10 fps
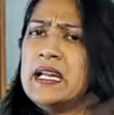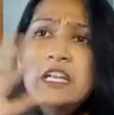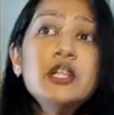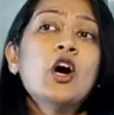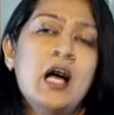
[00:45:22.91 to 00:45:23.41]

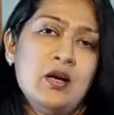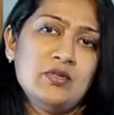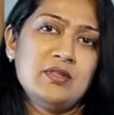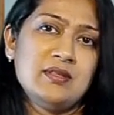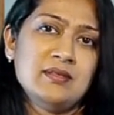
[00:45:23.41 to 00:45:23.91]
In your
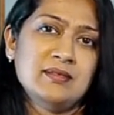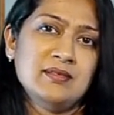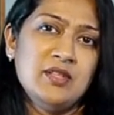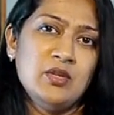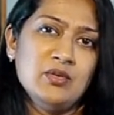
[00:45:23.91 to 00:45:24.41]
house,
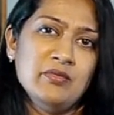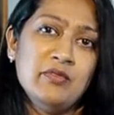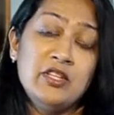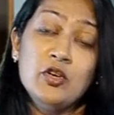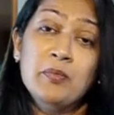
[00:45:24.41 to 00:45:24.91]
you know,
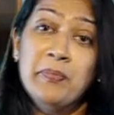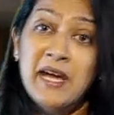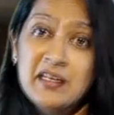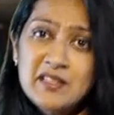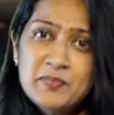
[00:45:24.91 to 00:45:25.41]
with your
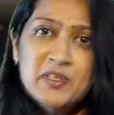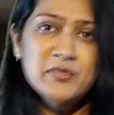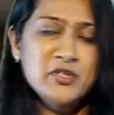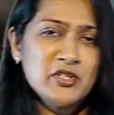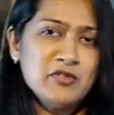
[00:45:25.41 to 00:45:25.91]
parents'
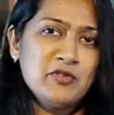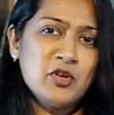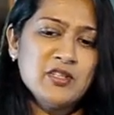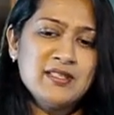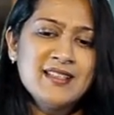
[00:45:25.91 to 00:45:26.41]
permission, of
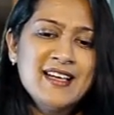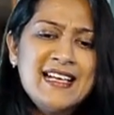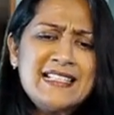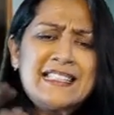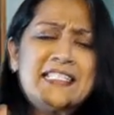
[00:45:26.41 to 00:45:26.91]
course,
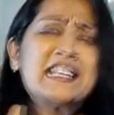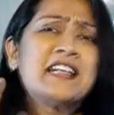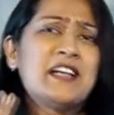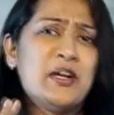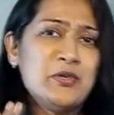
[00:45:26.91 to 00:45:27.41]

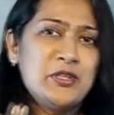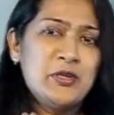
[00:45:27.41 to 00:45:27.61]
stick around.